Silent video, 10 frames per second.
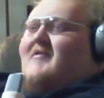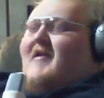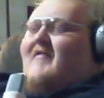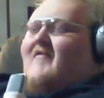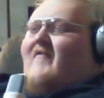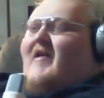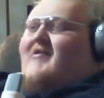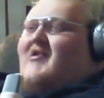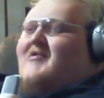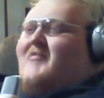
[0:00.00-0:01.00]
They have to fat
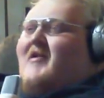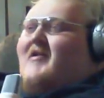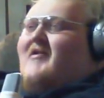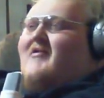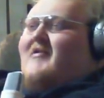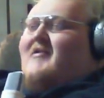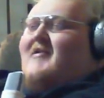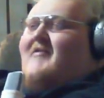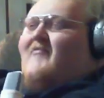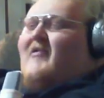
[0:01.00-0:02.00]
Crash Bandicoot because
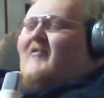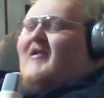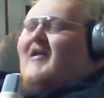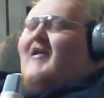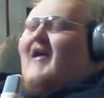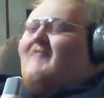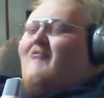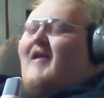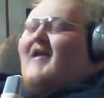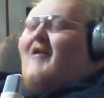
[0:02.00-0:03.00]

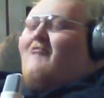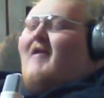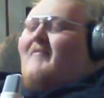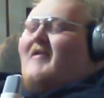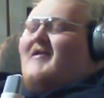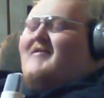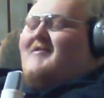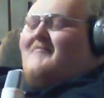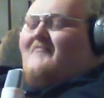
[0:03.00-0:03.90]
he got rabies.